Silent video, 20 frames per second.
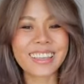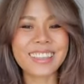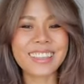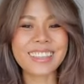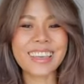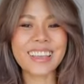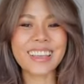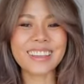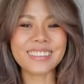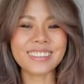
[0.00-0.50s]

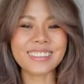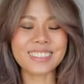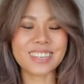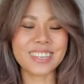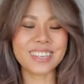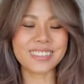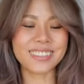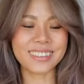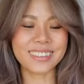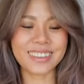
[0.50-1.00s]
Thanks,
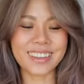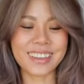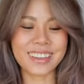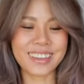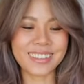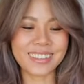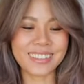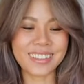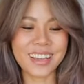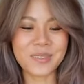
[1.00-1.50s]

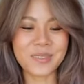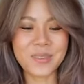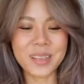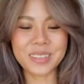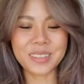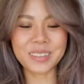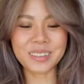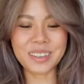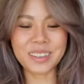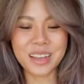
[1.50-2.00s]
Jessica. That
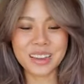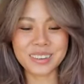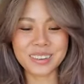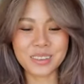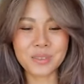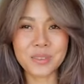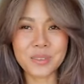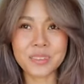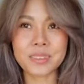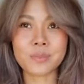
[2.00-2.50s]
means a lot.
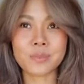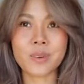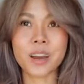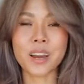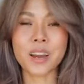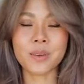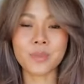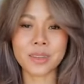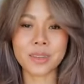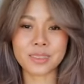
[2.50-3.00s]
It'll
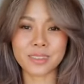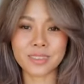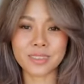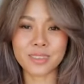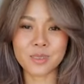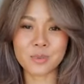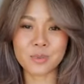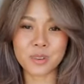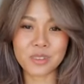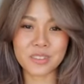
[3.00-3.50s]
inspire me to
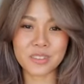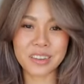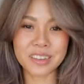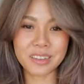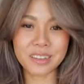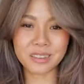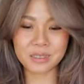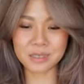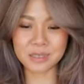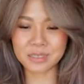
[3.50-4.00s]
do more
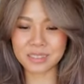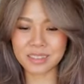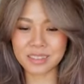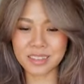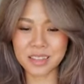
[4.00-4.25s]
videos.